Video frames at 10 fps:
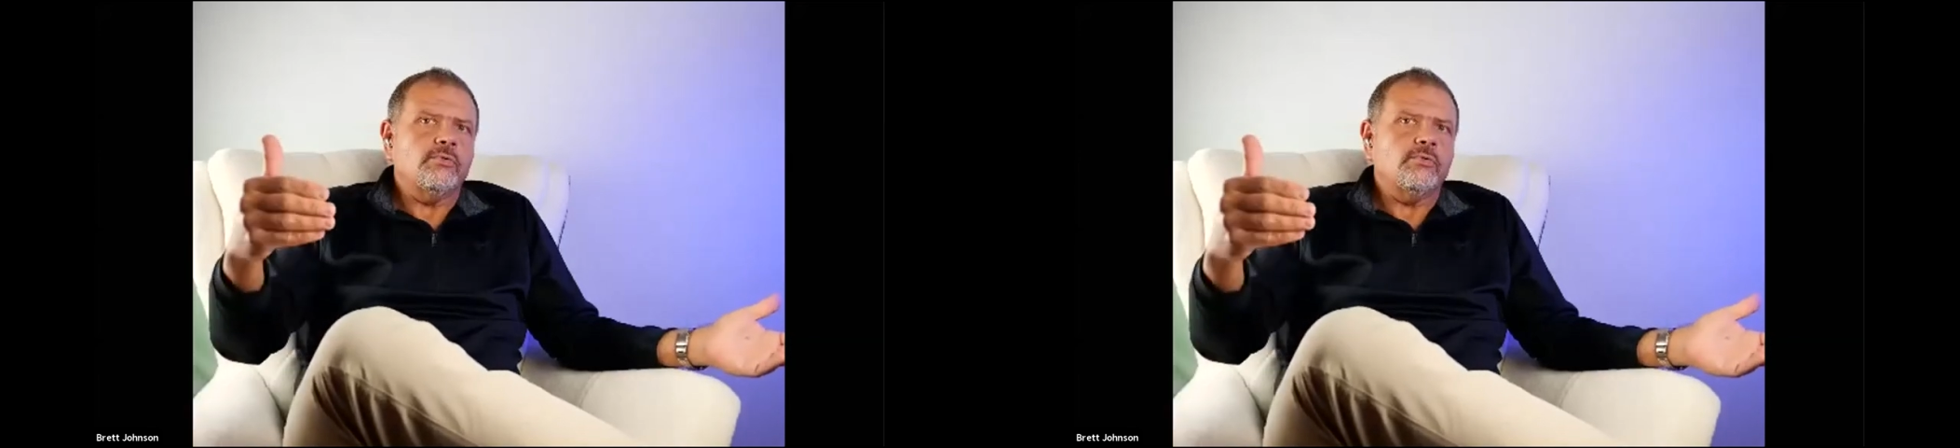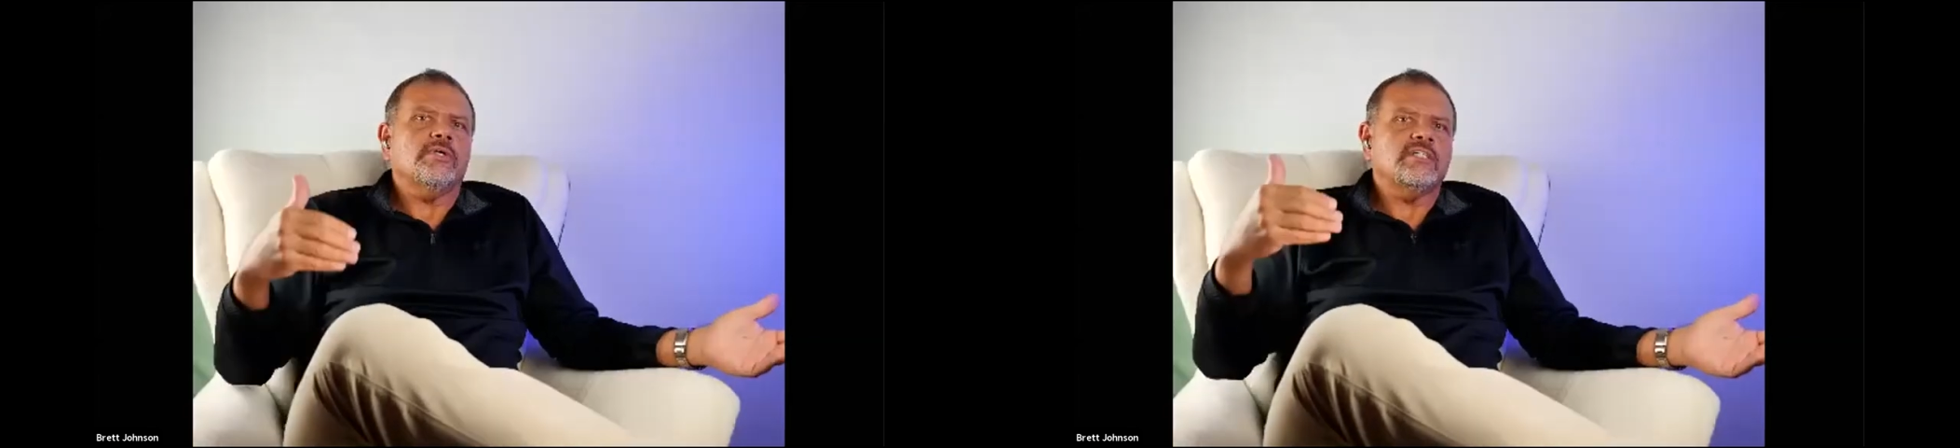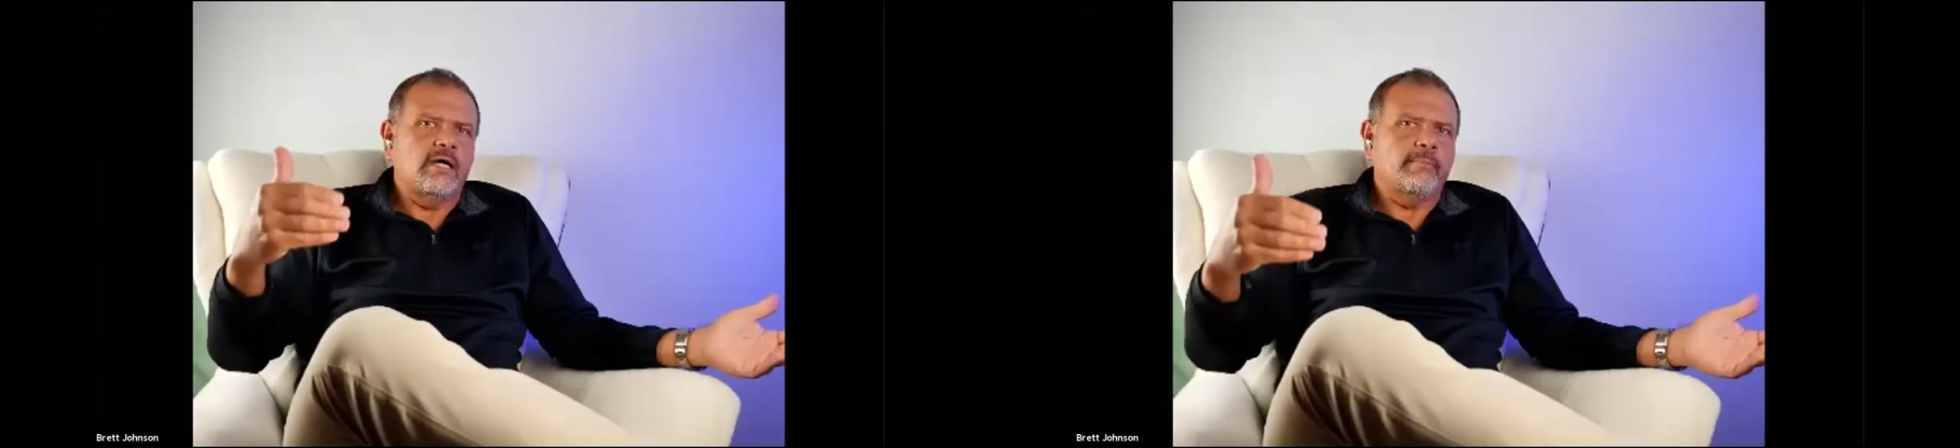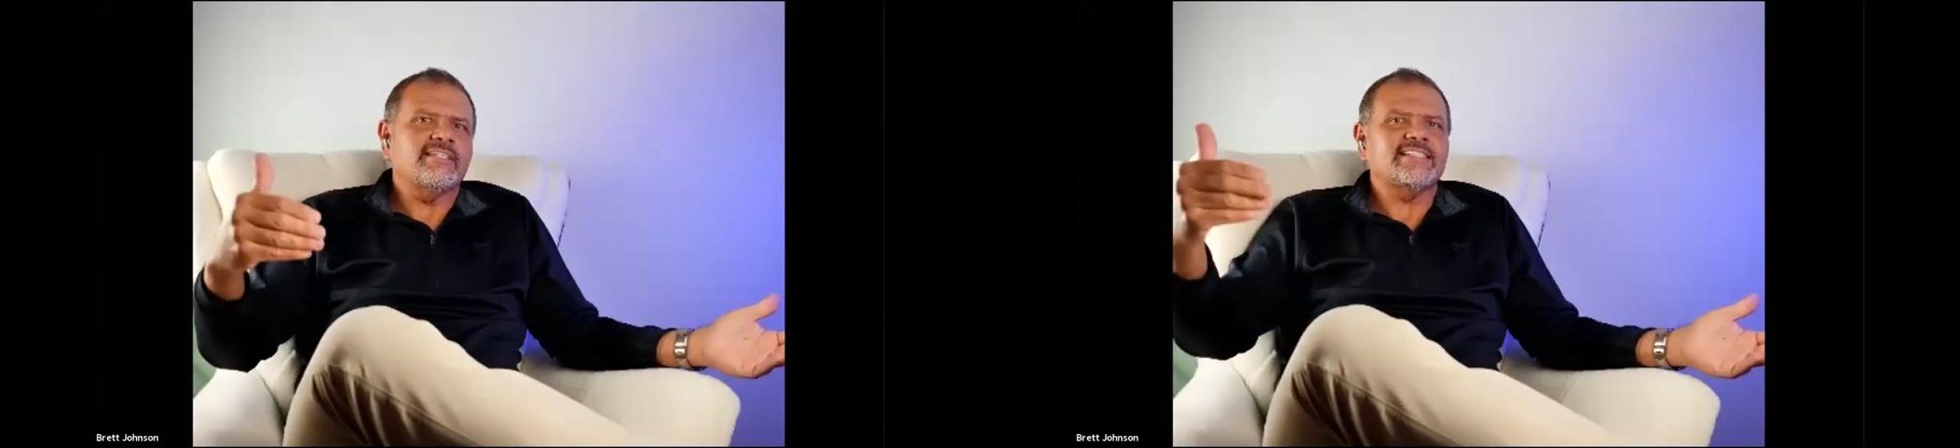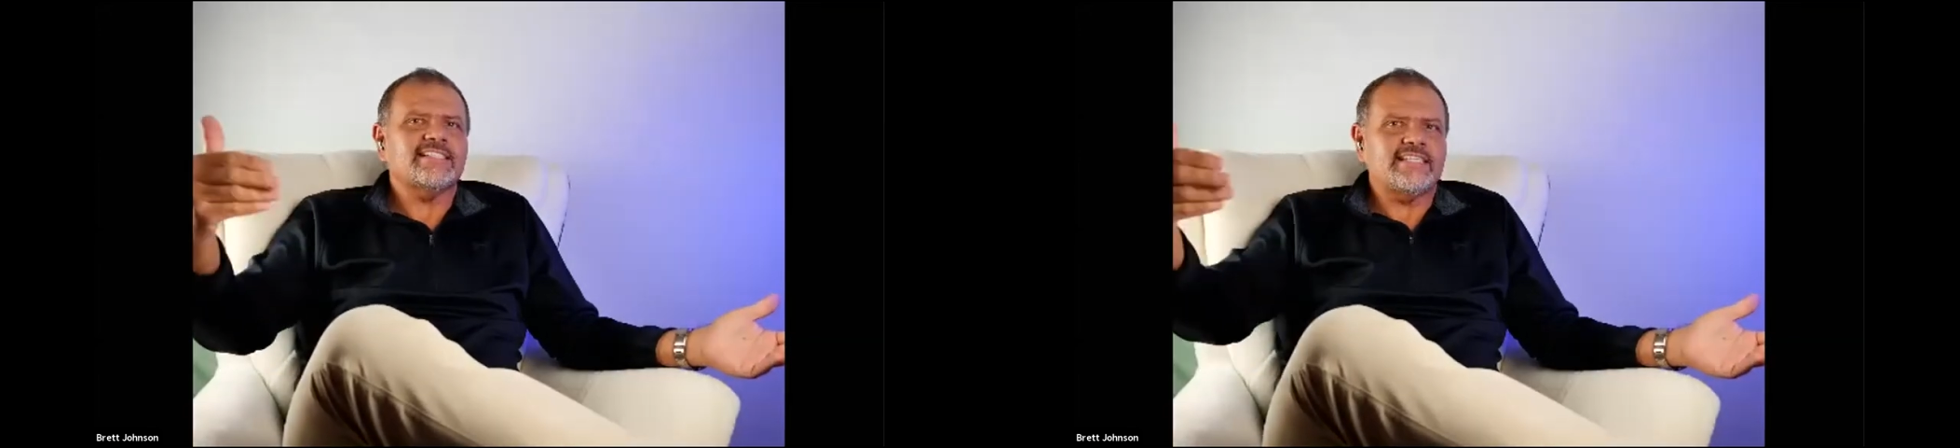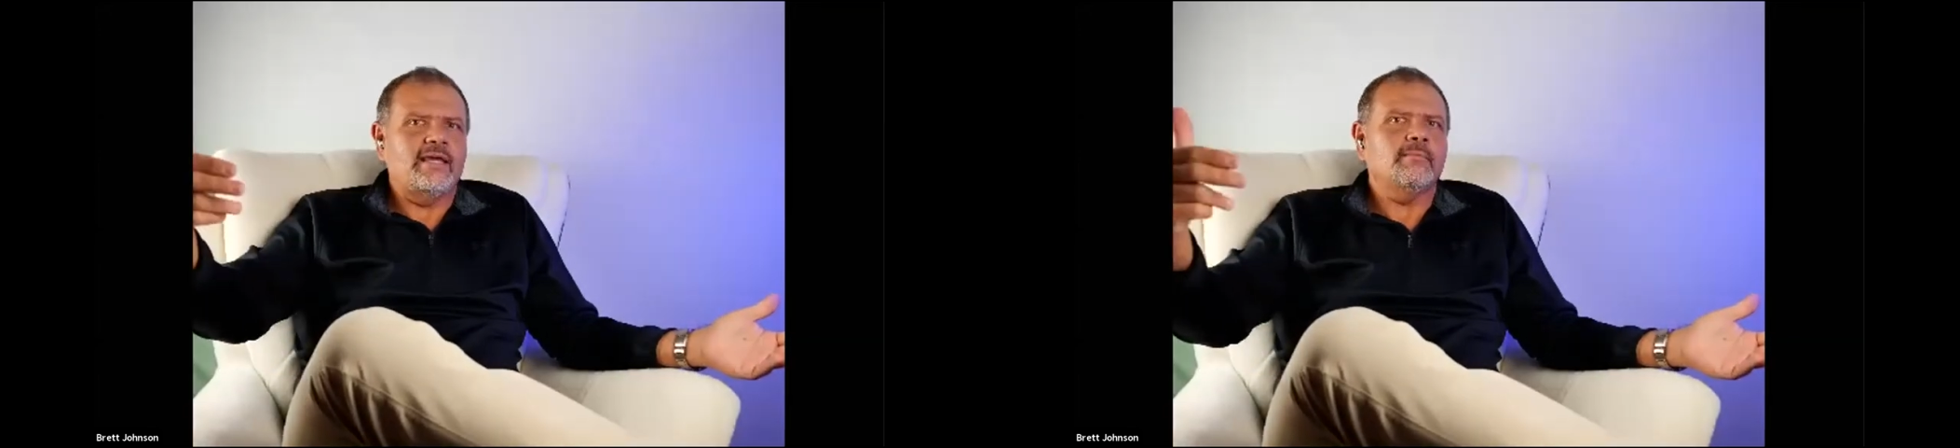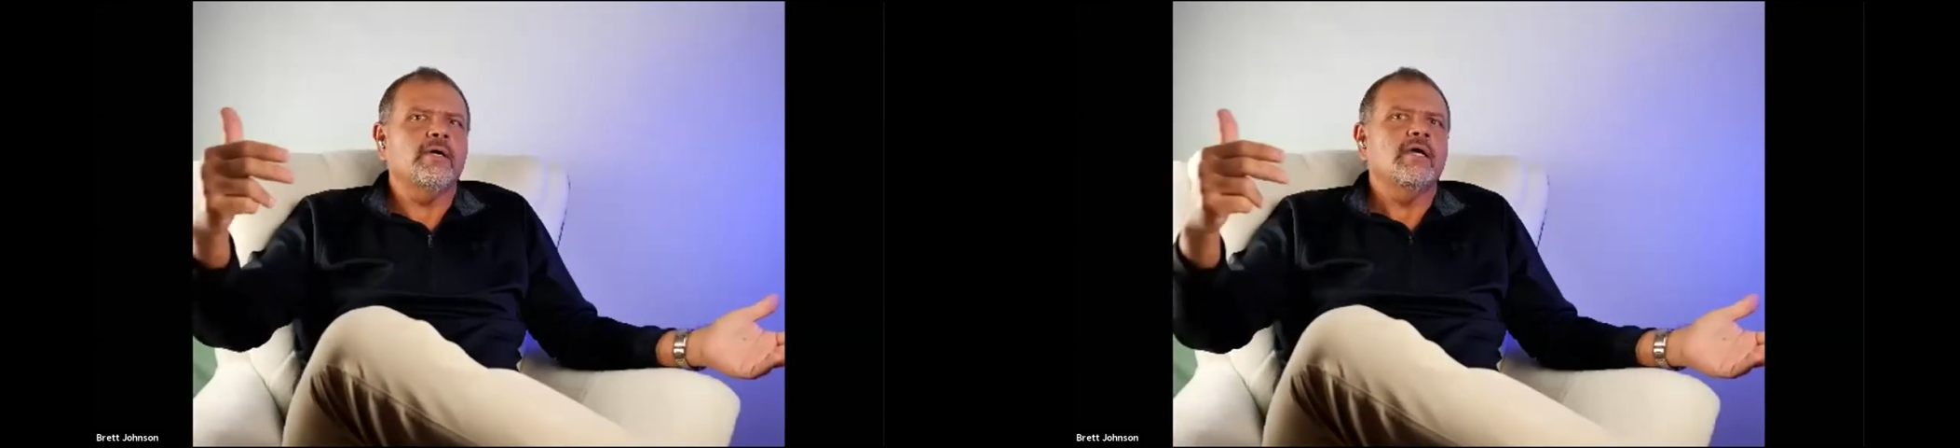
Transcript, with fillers: You're going to tell me the same